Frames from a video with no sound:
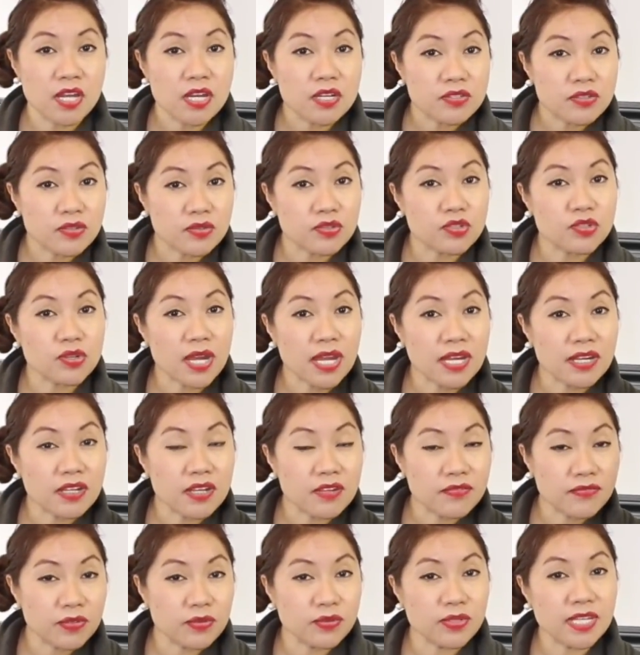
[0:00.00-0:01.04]
So try to,
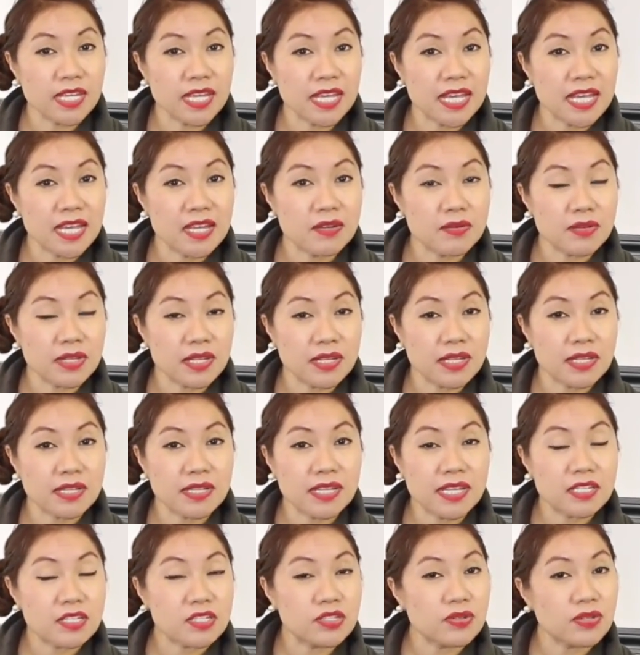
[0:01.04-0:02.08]
if you can,
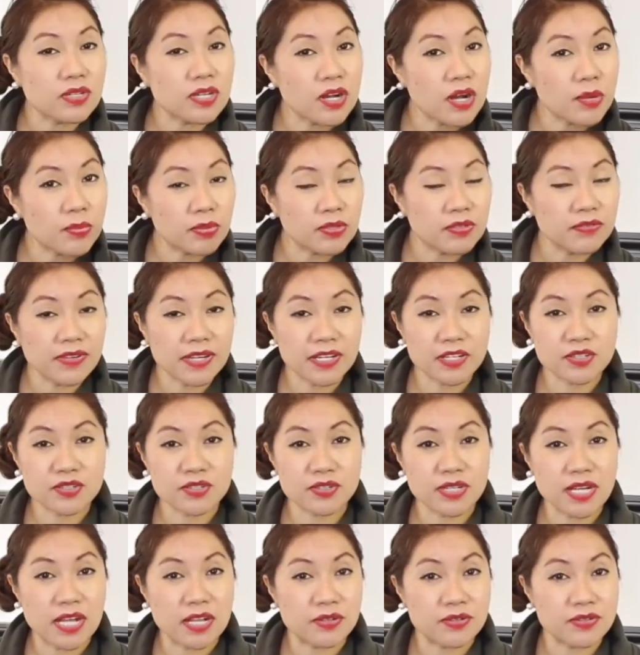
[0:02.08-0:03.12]
get you a couple of extra
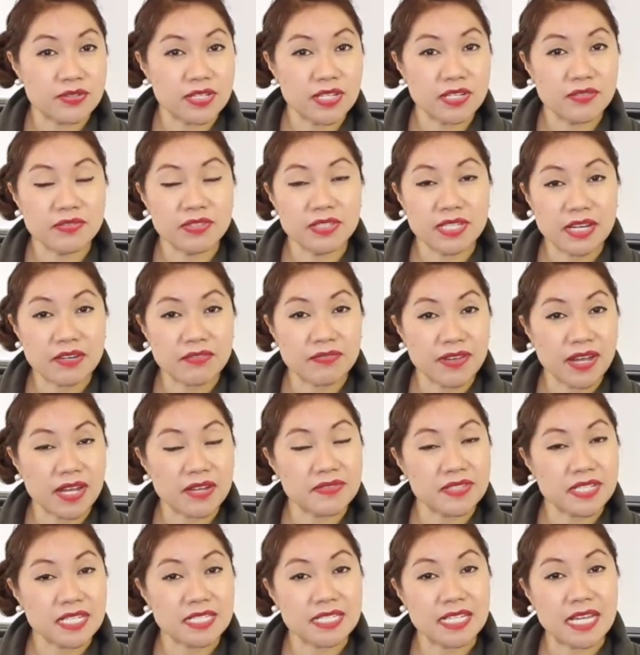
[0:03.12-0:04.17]
dollars, even like
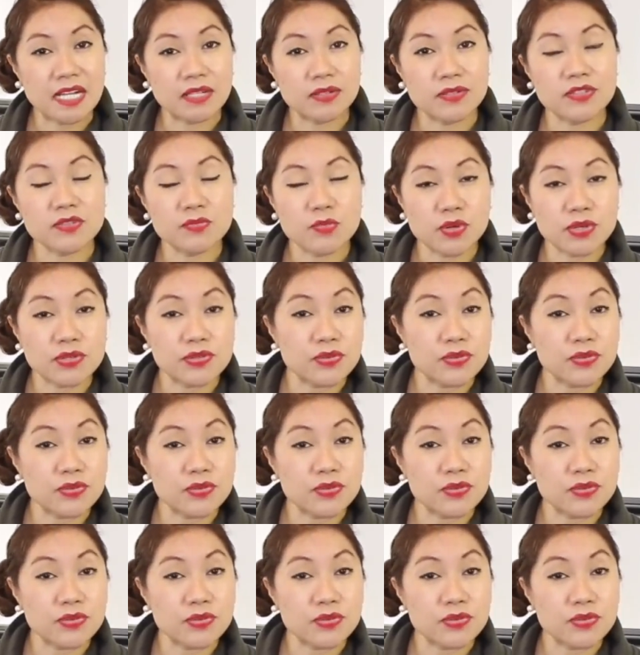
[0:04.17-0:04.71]
$5, $10 more.